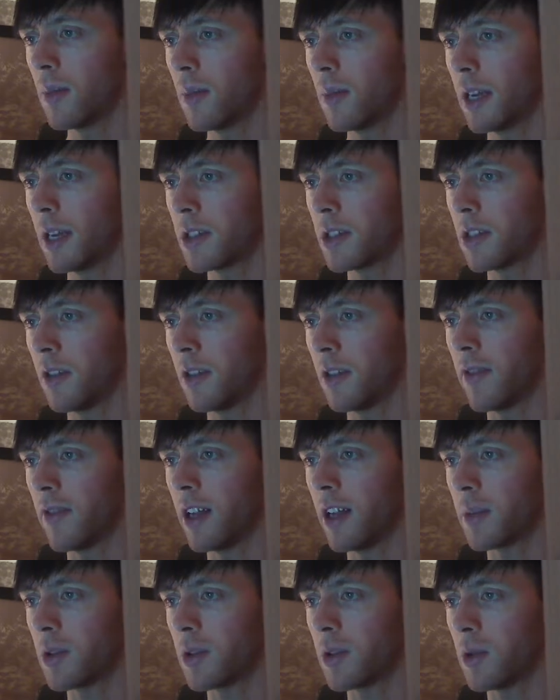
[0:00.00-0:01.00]
Masculine
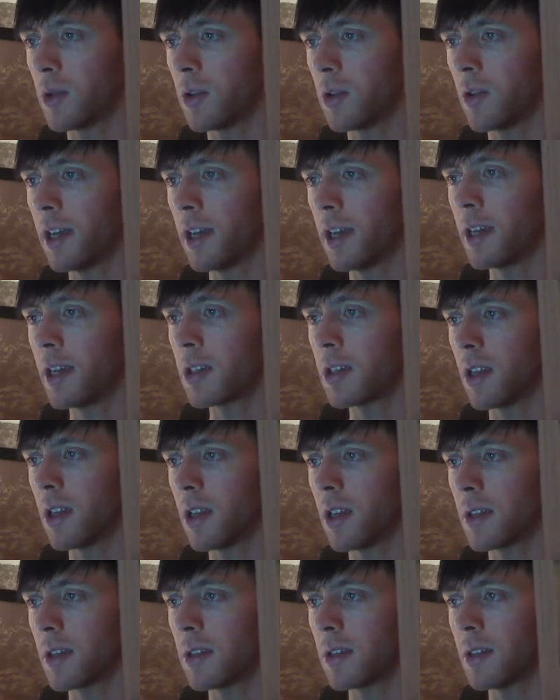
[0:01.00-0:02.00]
phallic between her legs,
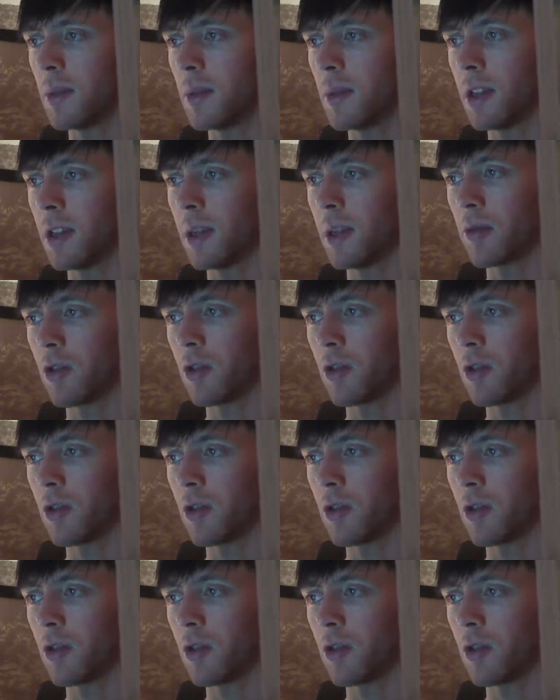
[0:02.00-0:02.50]
like simulating